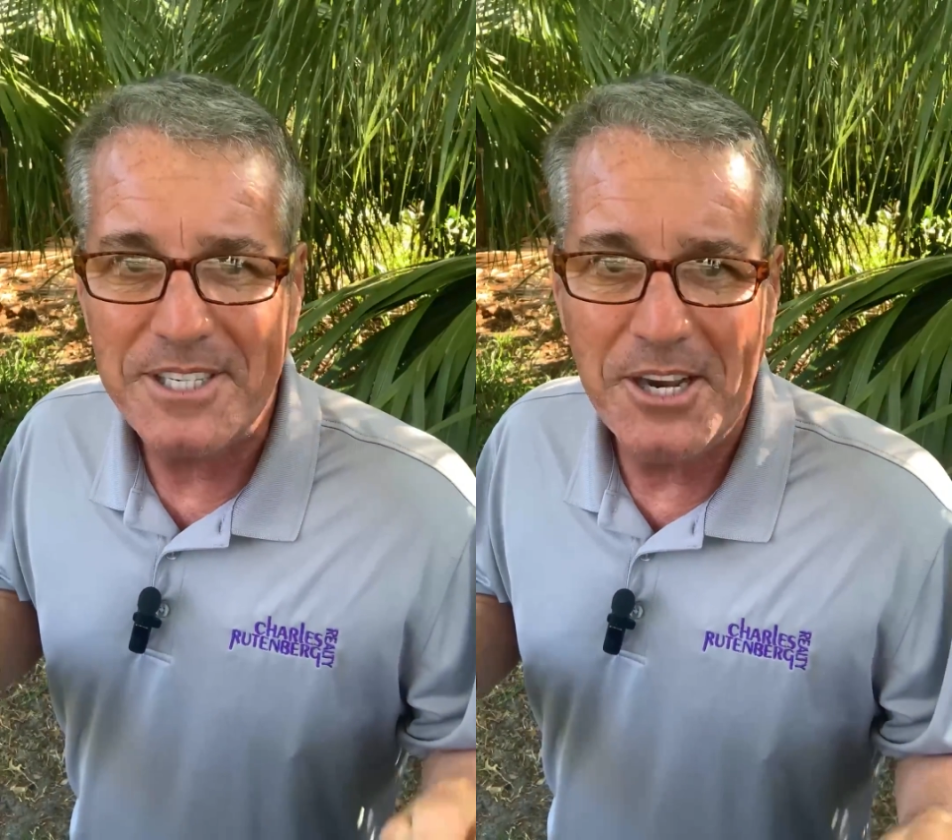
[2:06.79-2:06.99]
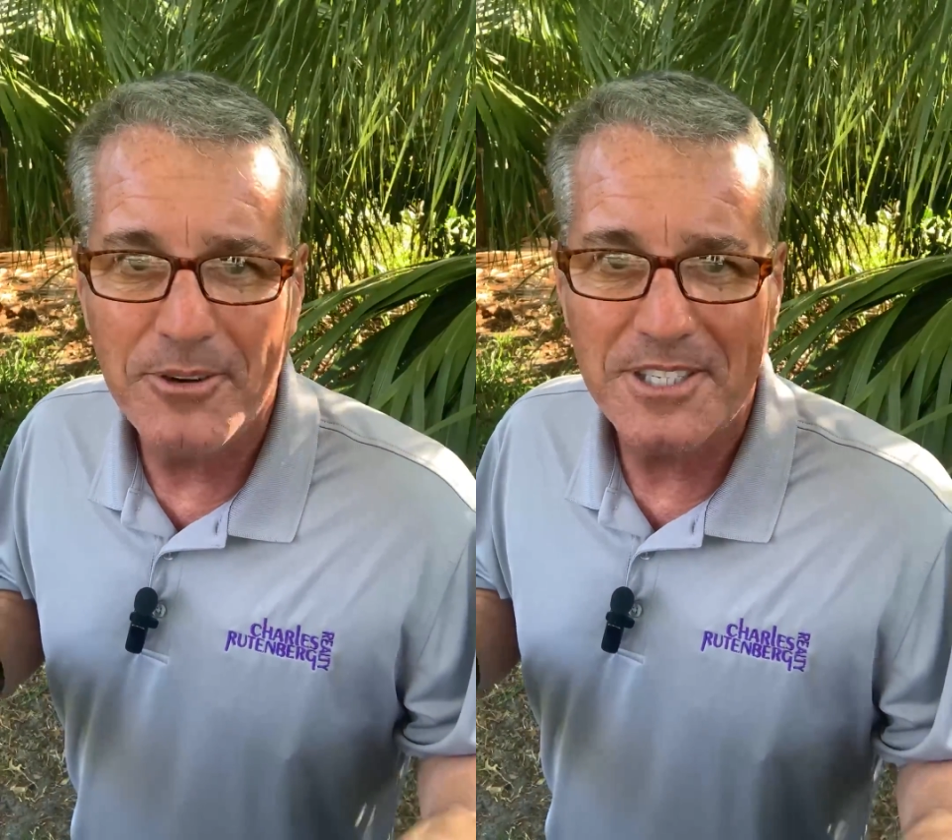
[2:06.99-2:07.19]

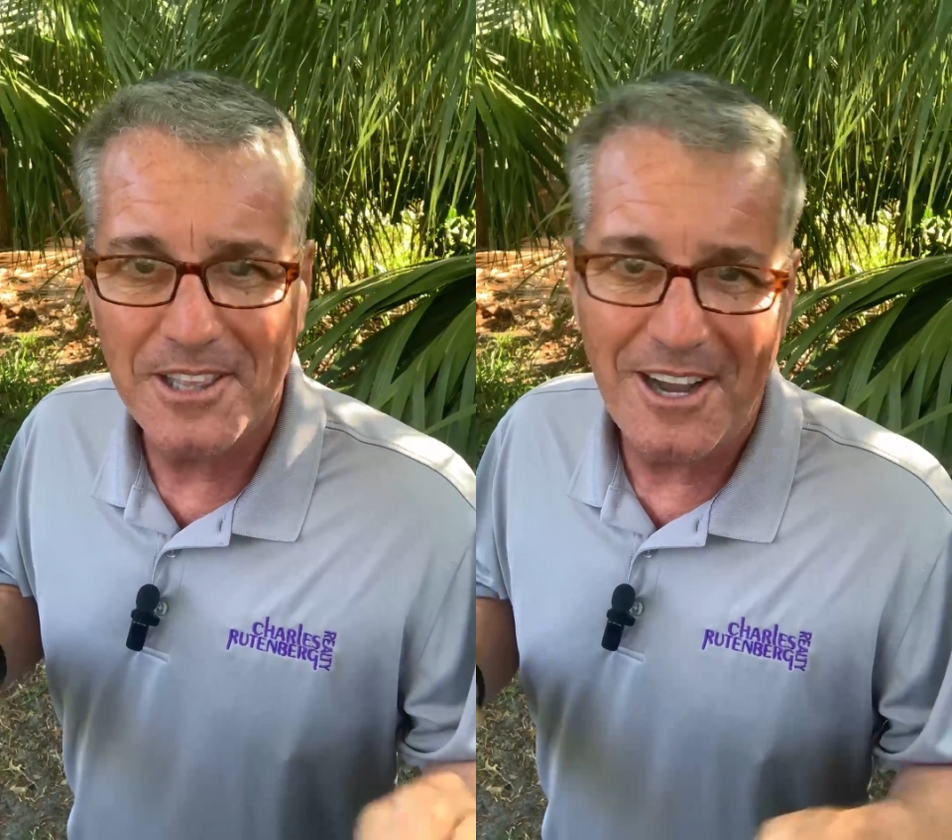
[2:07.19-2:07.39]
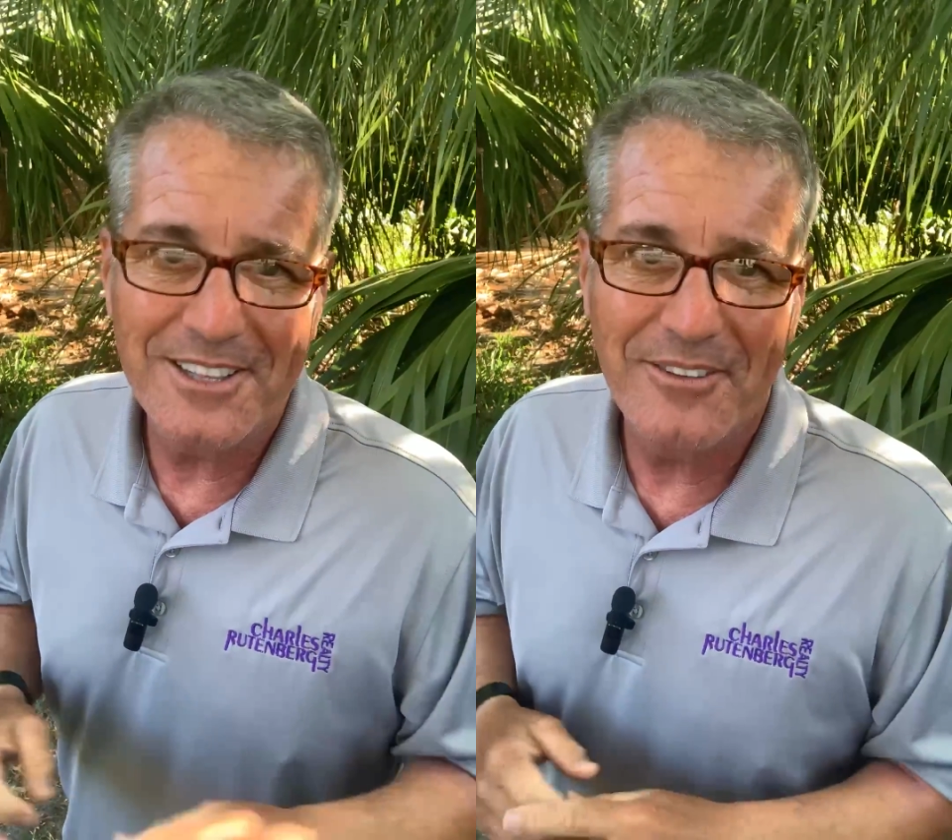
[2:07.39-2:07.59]
secrets
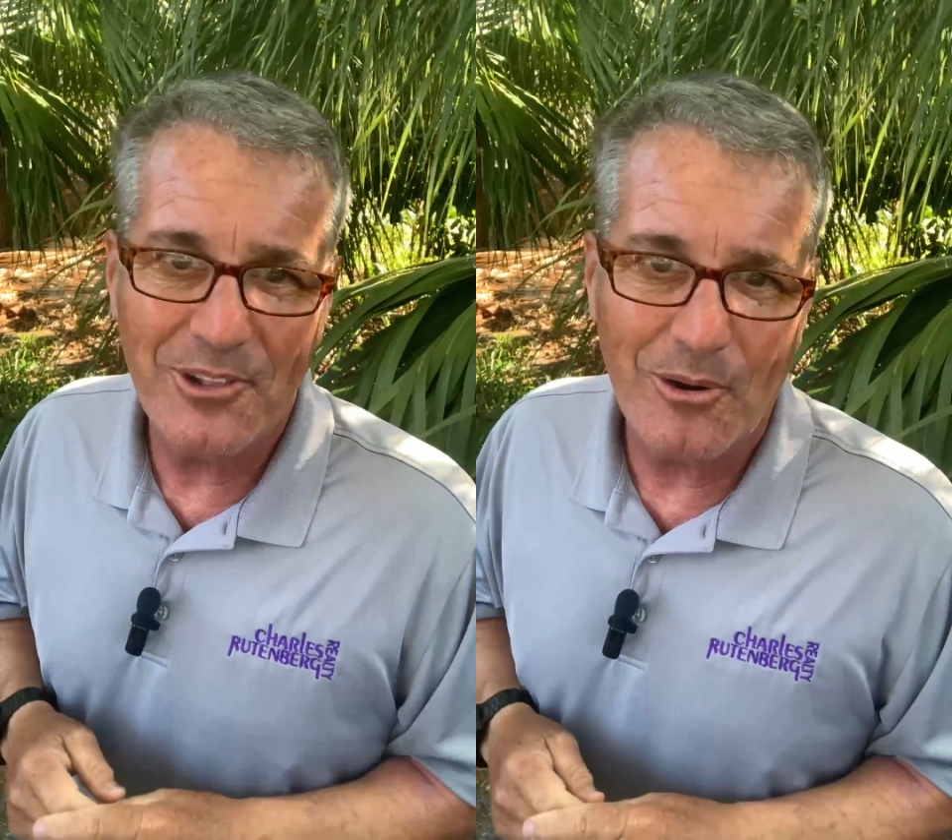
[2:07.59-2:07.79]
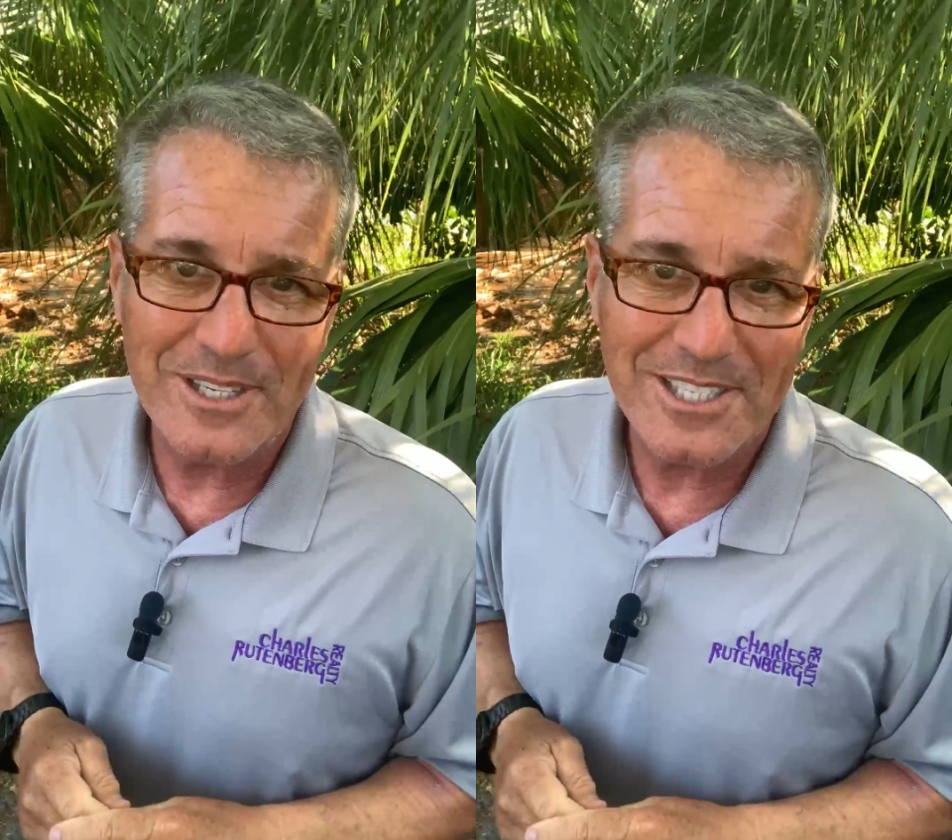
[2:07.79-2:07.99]
along the
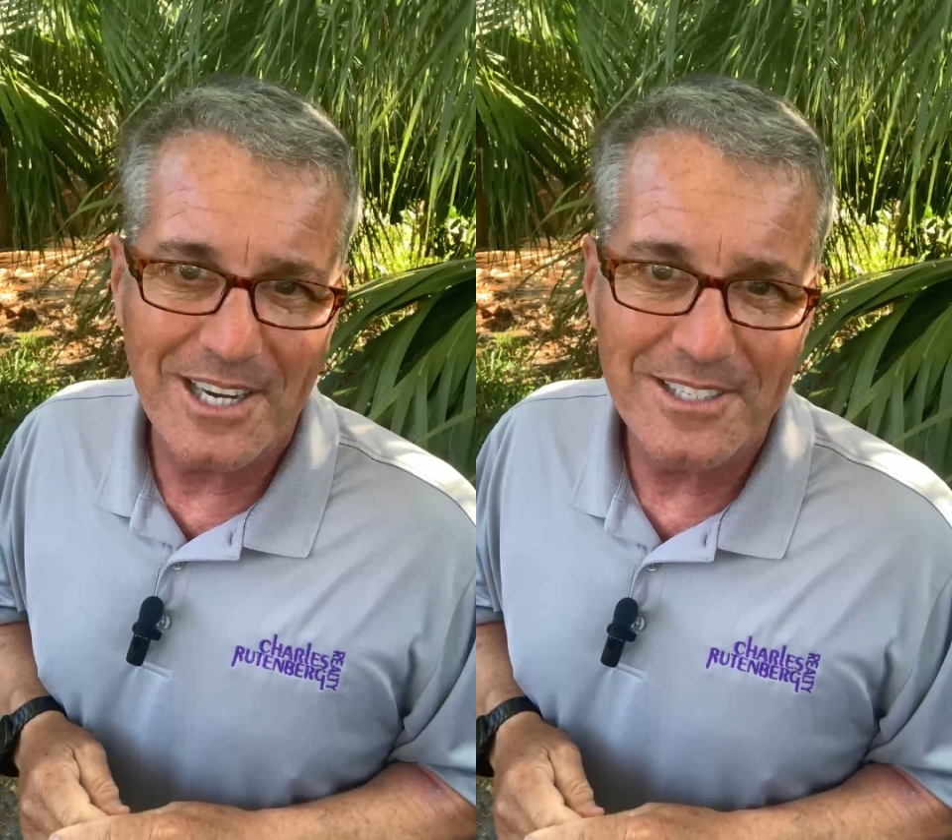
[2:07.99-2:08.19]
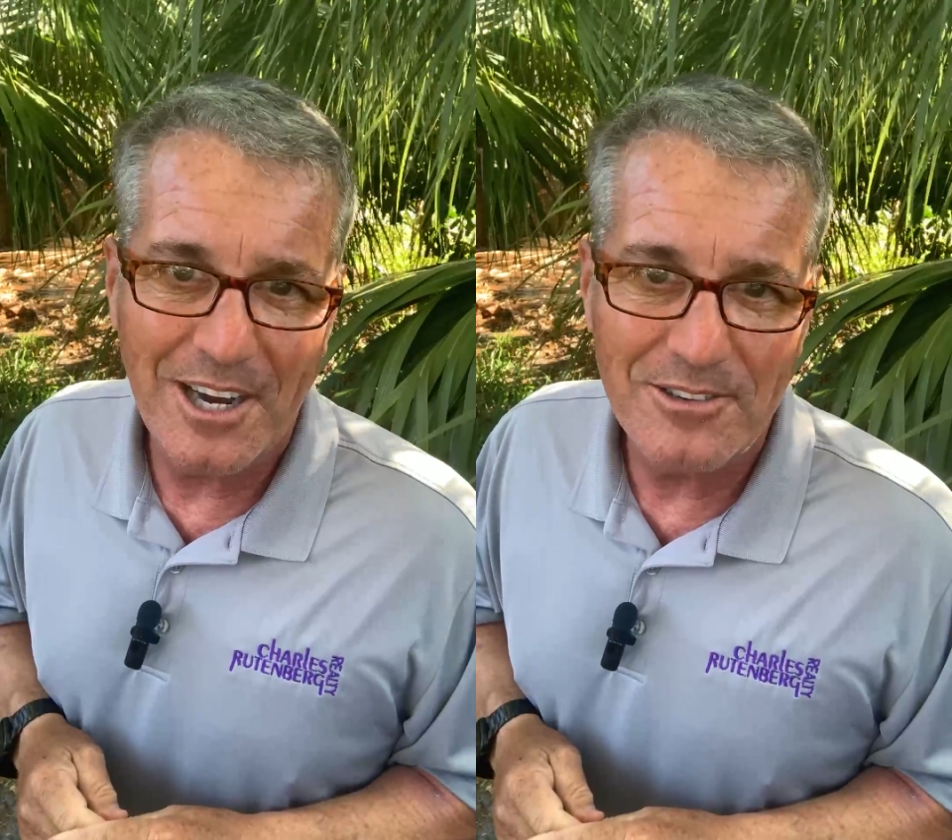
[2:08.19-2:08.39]
Florida
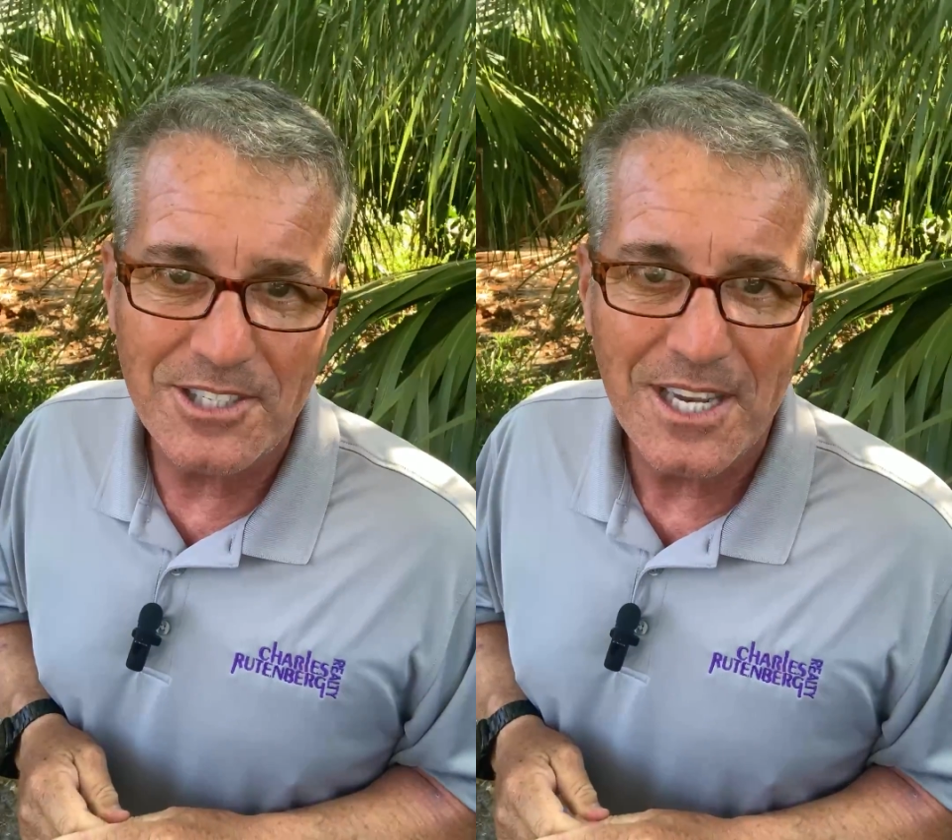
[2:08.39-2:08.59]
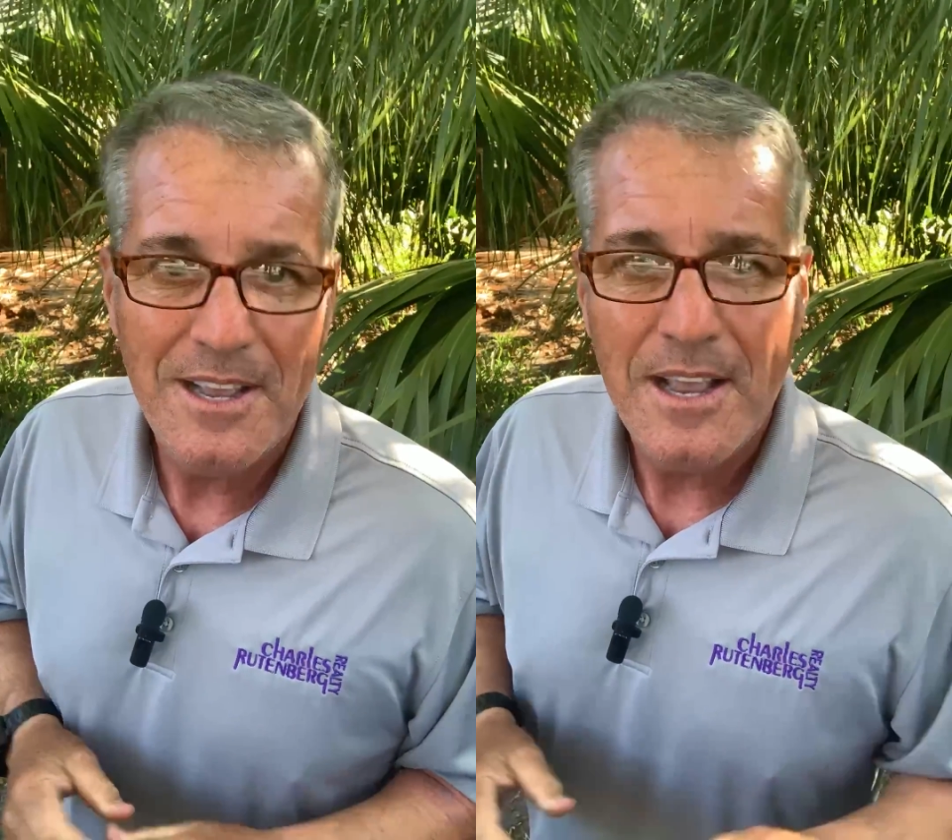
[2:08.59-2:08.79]
Suncoast.